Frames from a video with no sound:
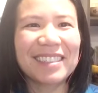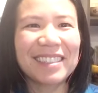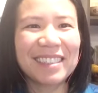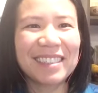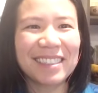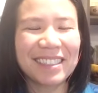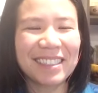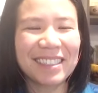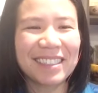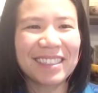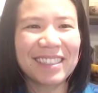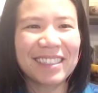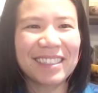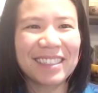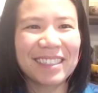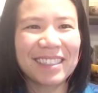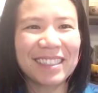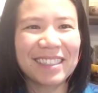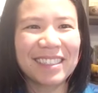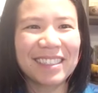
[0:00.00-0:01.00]

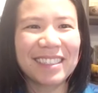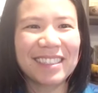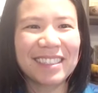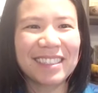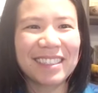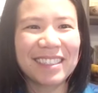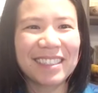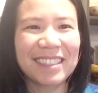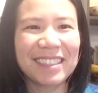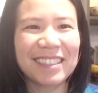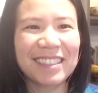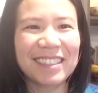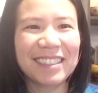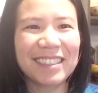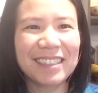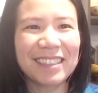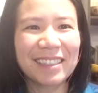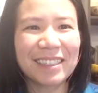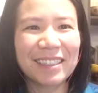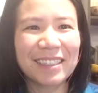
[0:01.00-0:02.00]

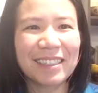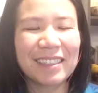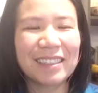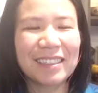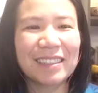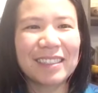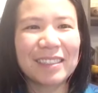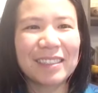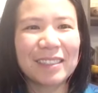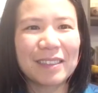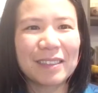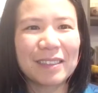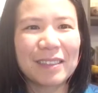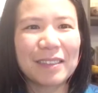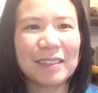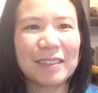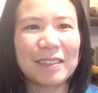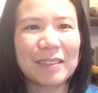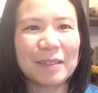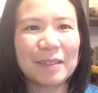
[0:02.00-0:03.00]

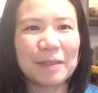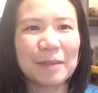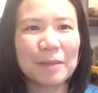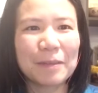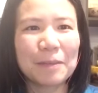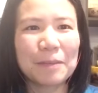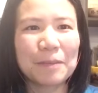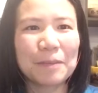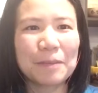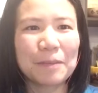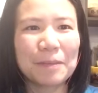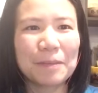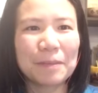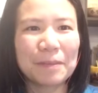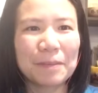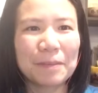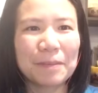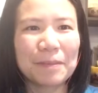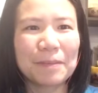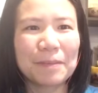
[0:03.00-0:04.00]

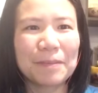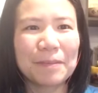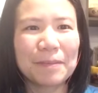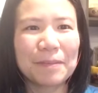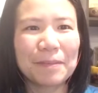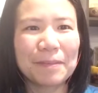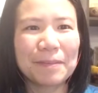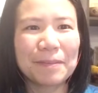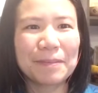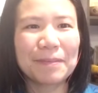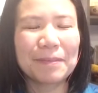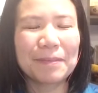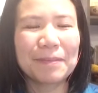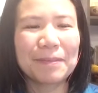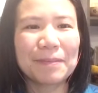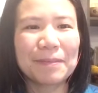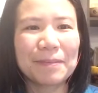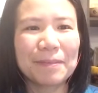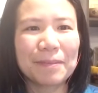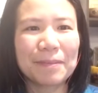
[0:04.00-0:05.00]

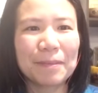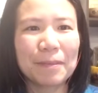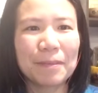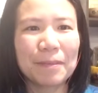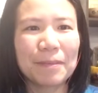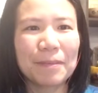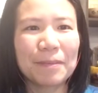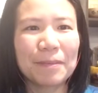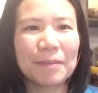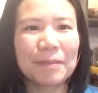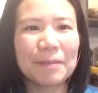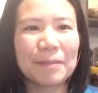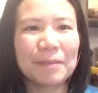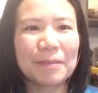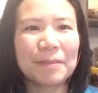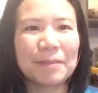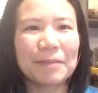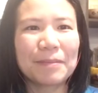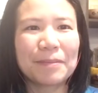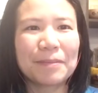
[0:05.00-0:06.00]

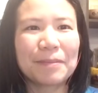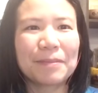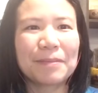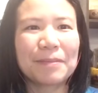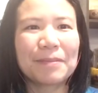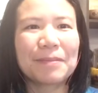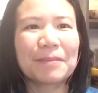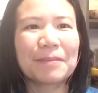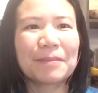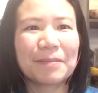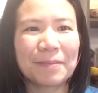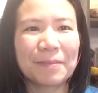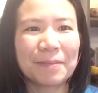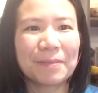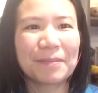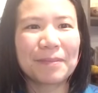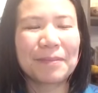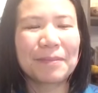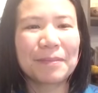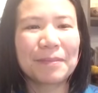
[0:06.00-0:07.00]

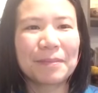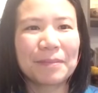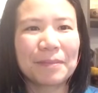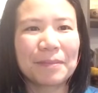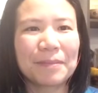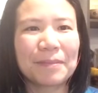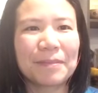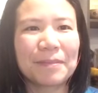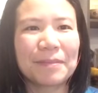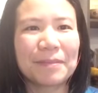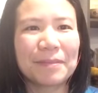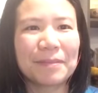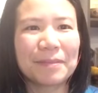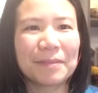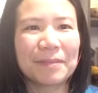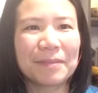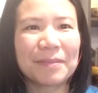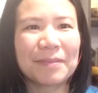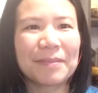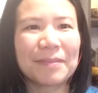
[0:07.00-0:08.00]
(not speaking)